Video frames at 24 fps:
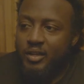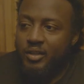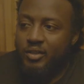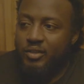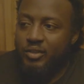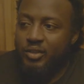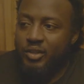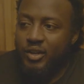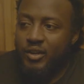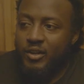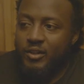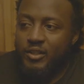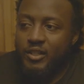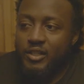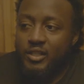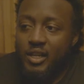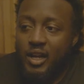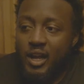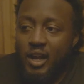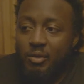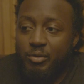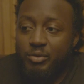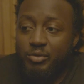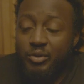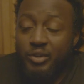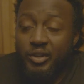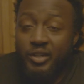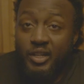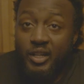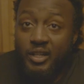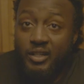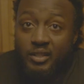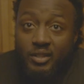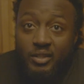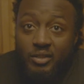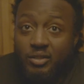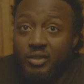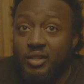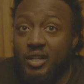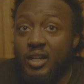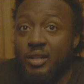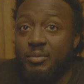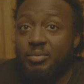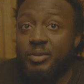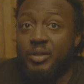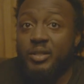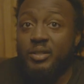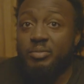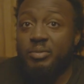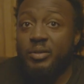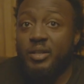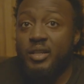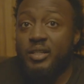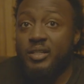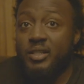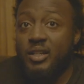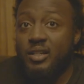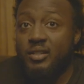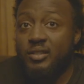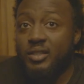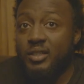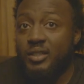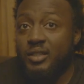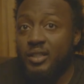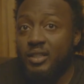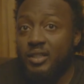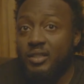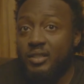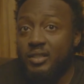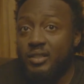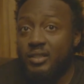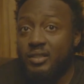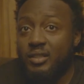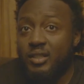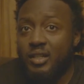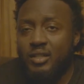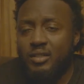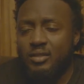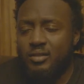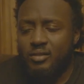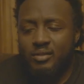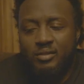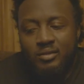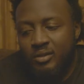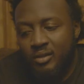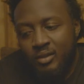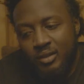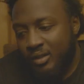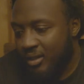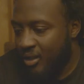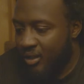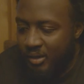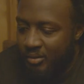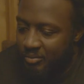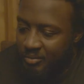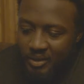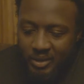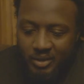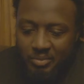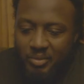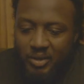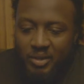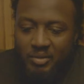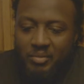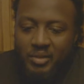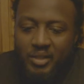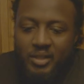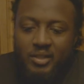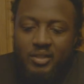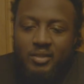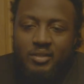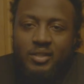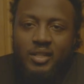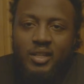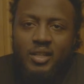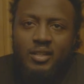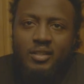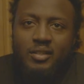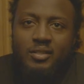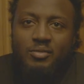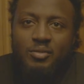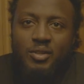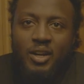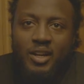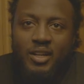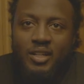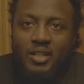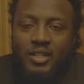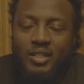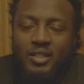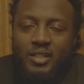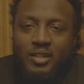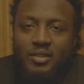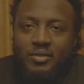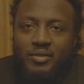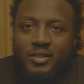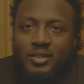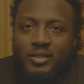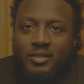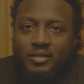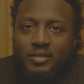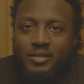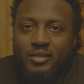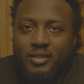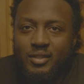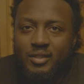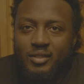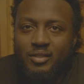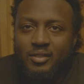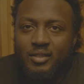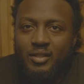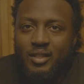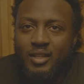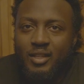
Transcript: you know, this is how I was working. I still don't got a press pass. I don't need that shit. I'm not spending money on that. What I need that for, you know?